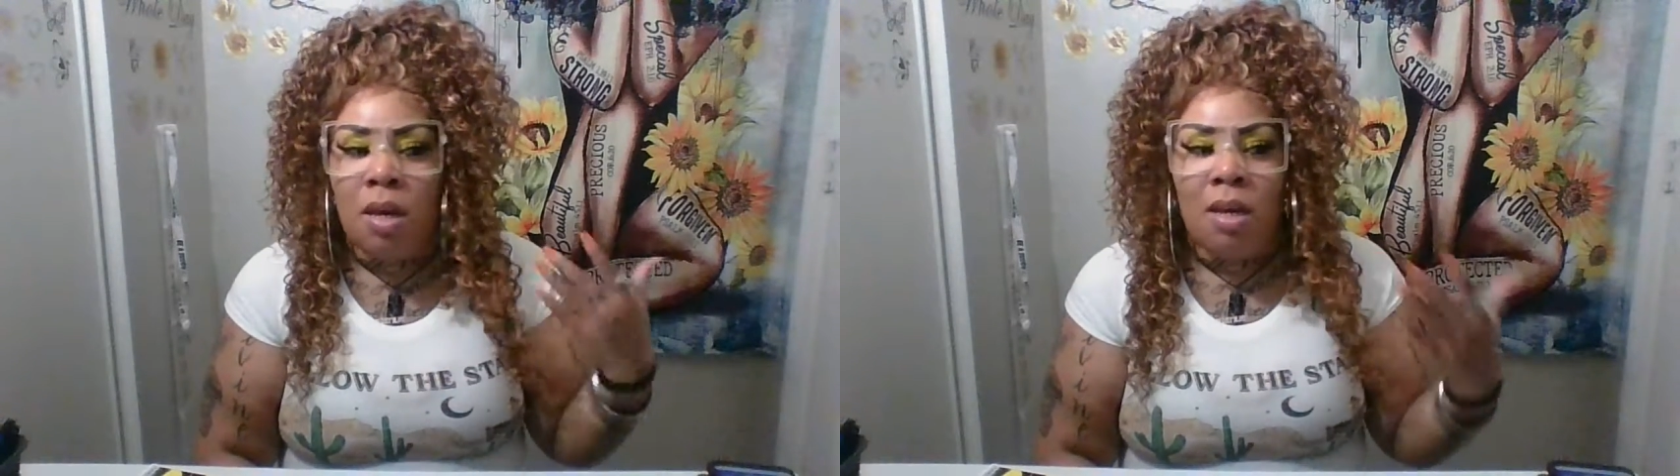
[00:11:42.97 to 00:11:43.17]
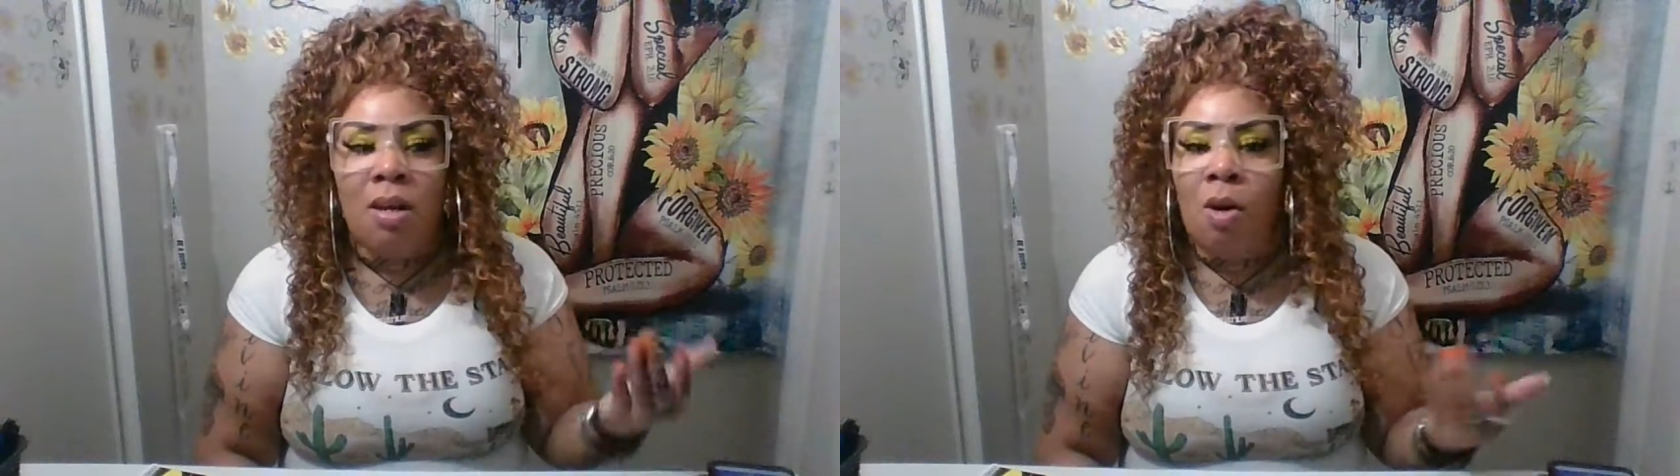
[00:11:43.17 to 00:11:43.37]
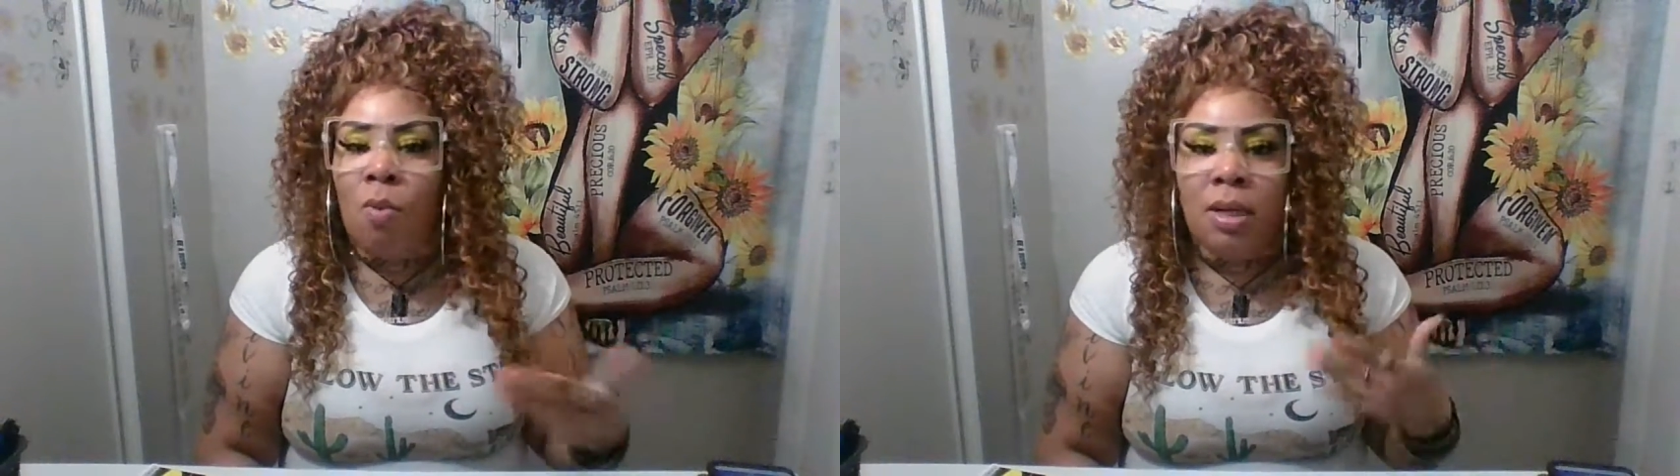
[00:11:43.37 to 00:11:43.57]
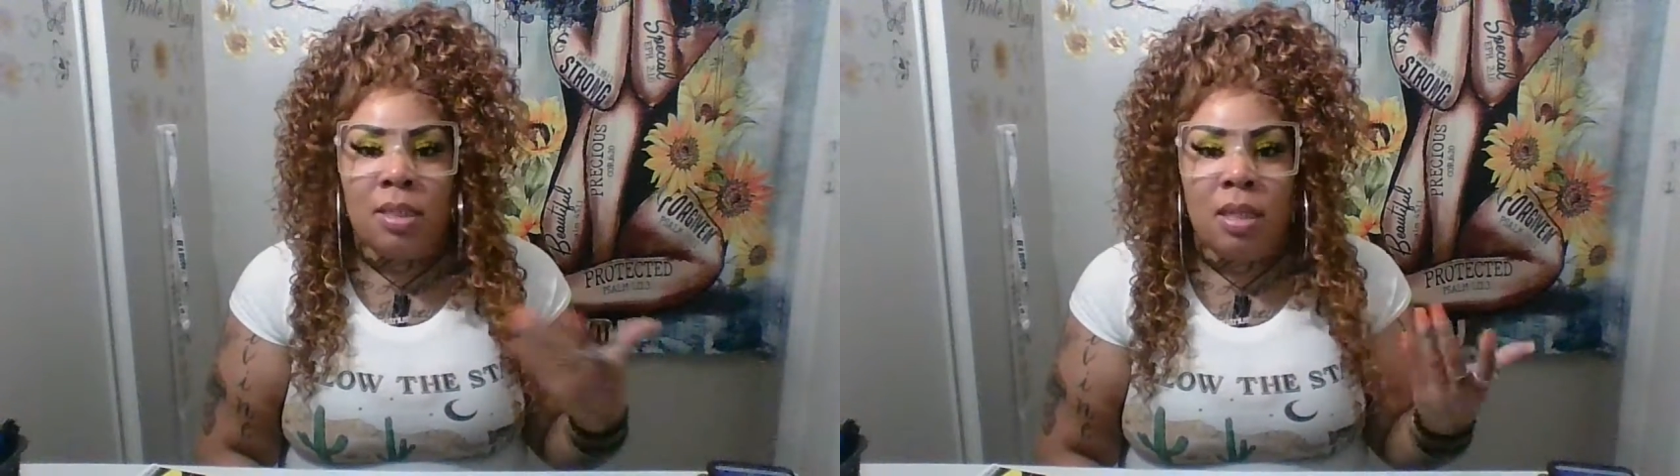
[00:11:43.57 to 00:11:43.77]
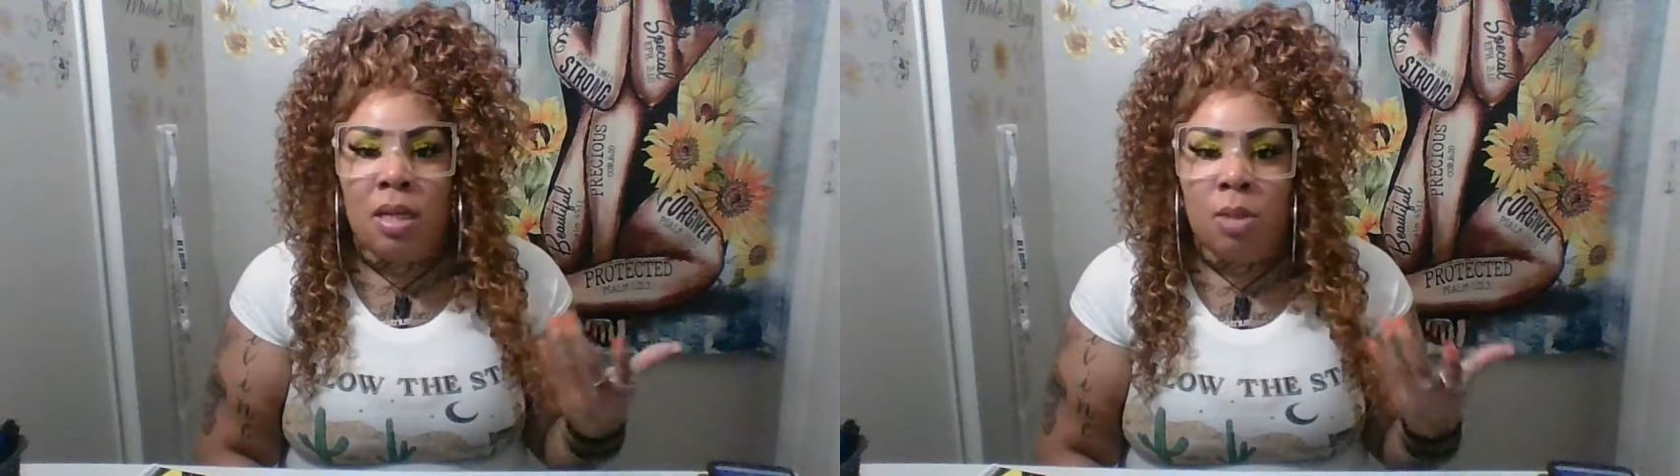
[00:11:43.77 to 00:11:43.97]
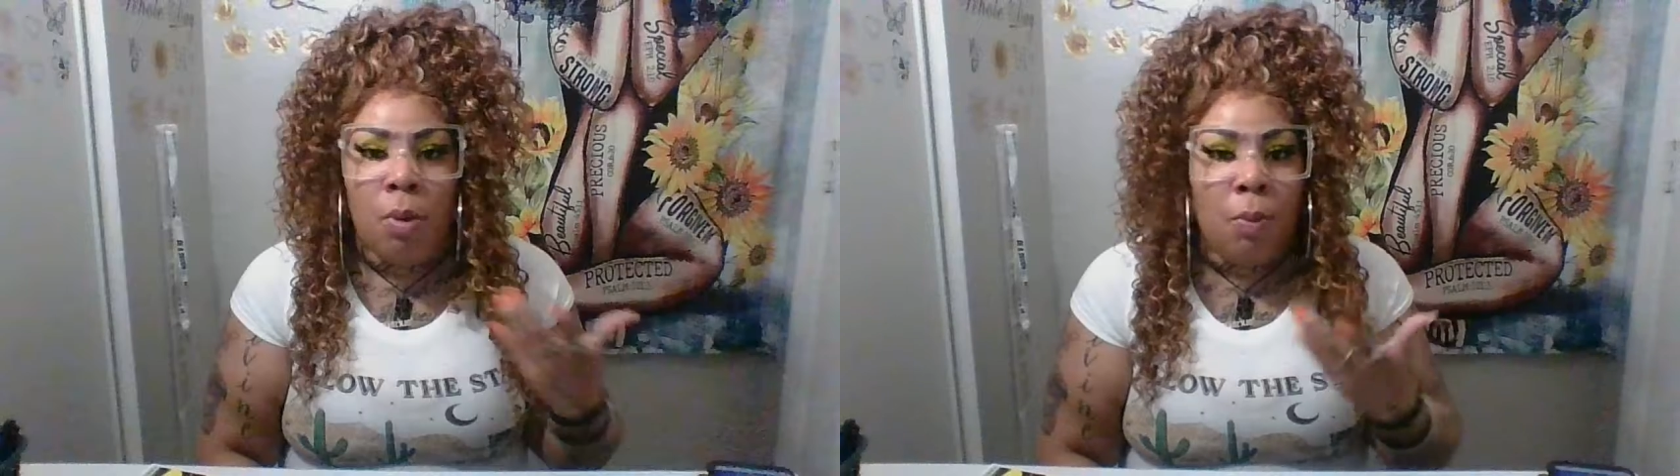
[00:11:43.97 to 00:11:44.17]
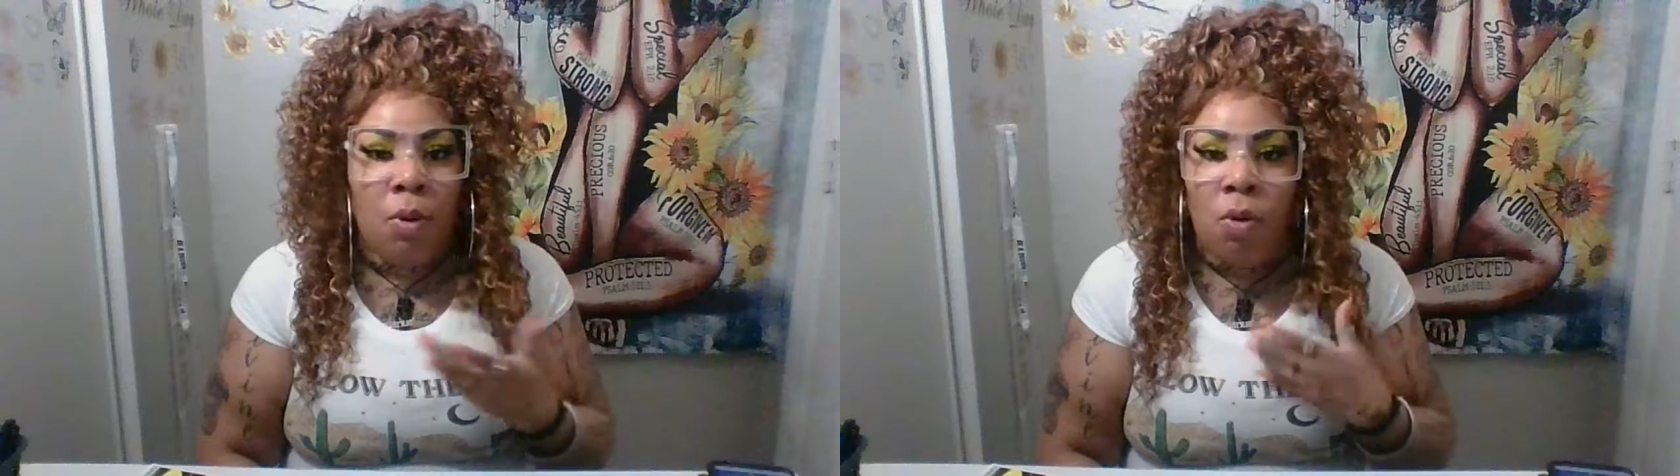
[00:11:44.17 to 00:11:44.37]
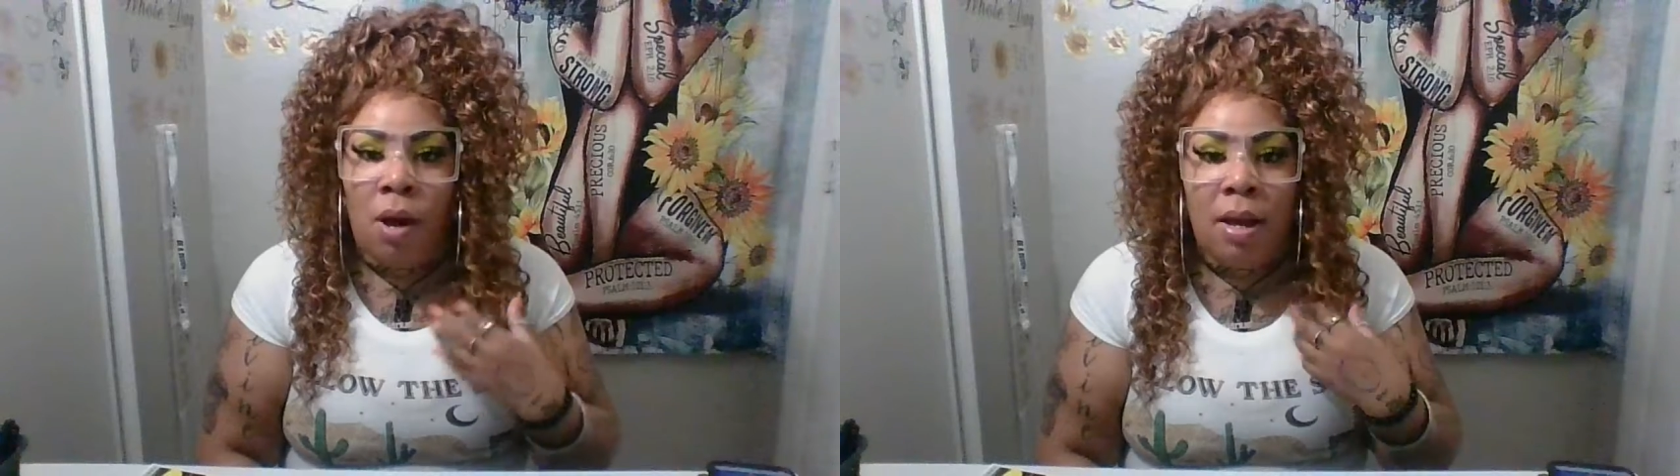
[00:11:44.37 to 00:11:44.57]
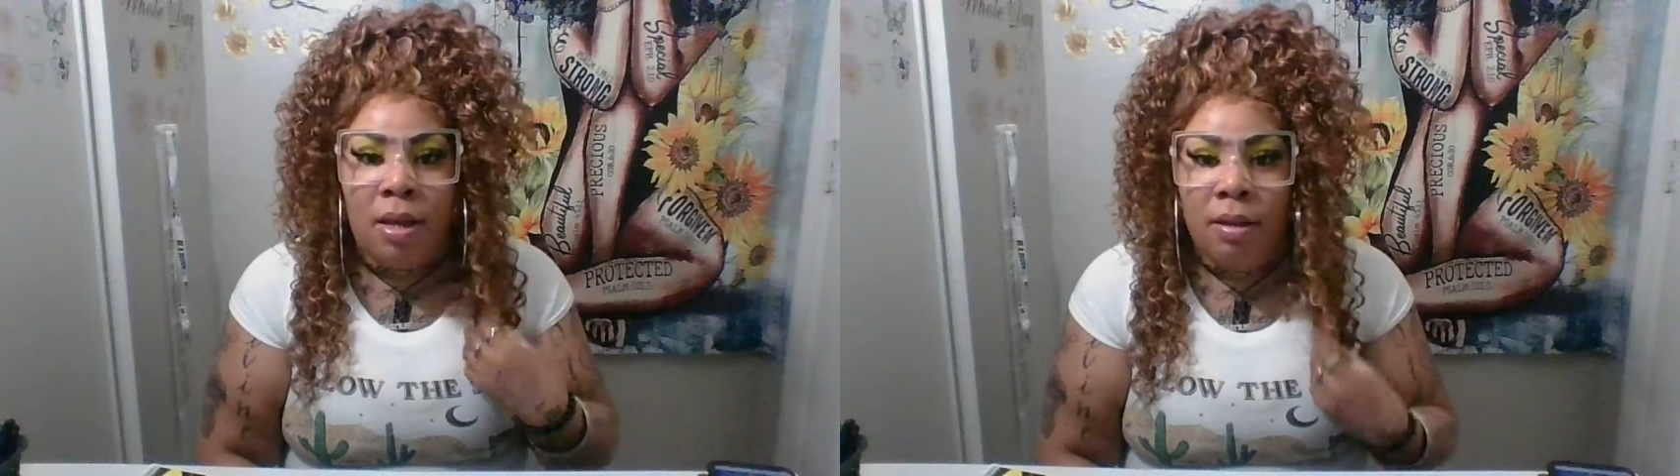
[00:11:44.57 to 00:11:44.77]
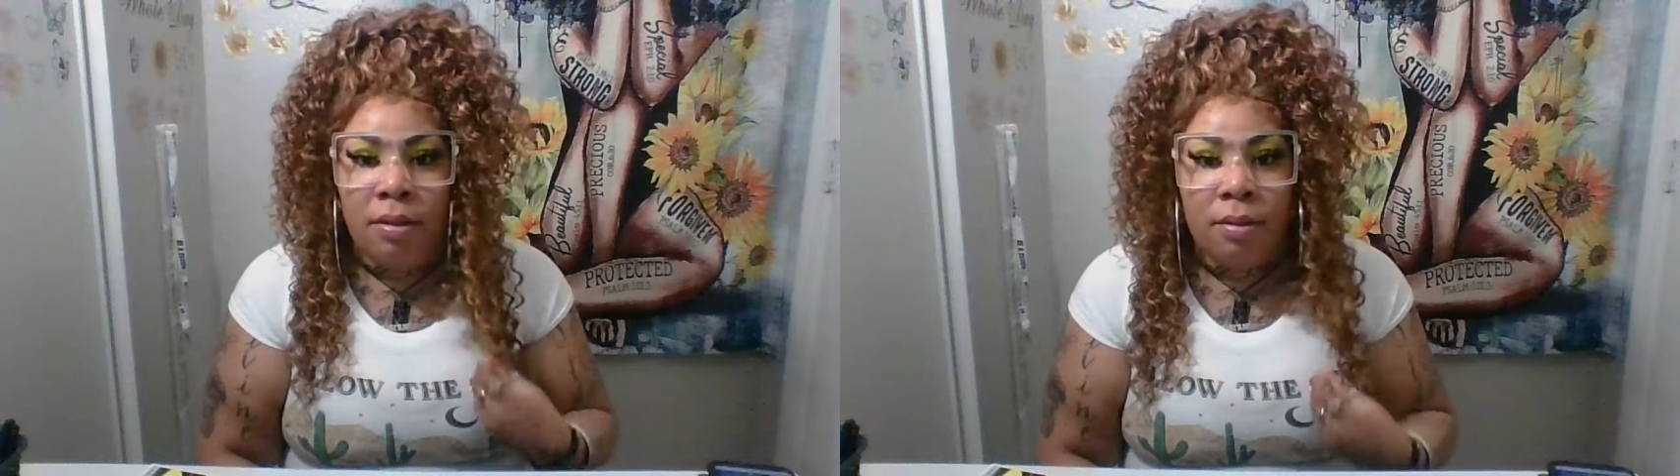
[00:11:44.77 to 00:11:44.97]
He don't want to see his people crying.